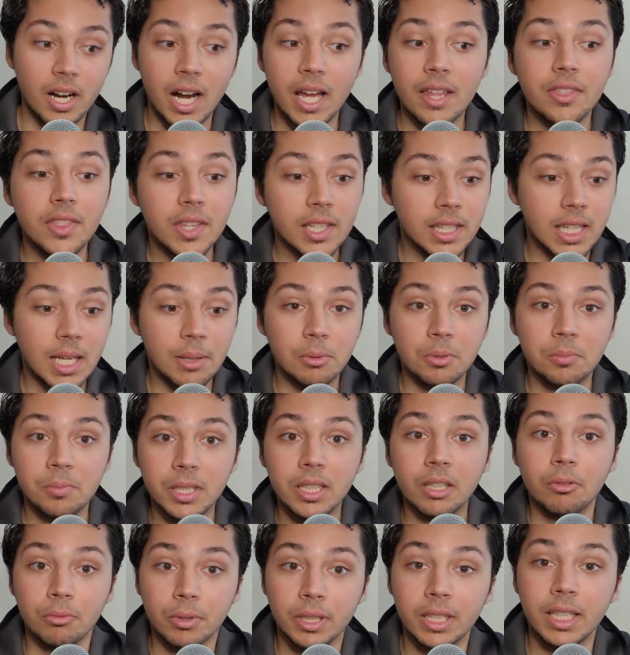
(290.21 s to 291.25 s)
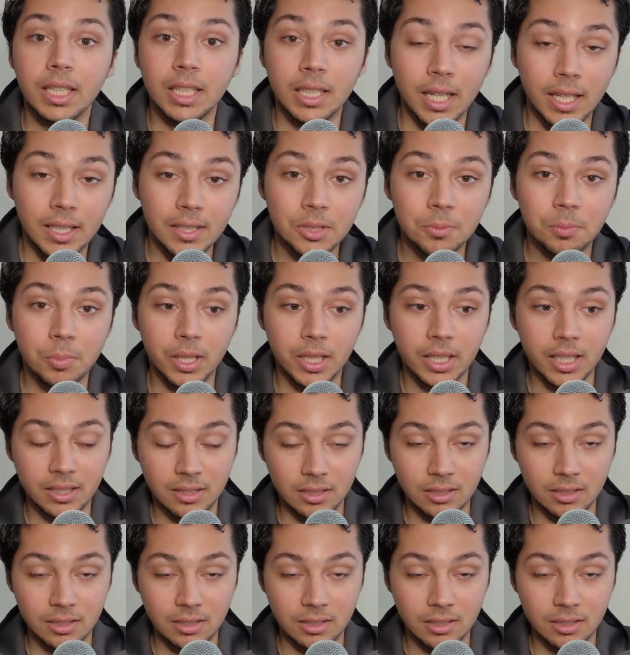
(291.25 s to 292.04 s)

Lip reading: I think that would be a really nice pick.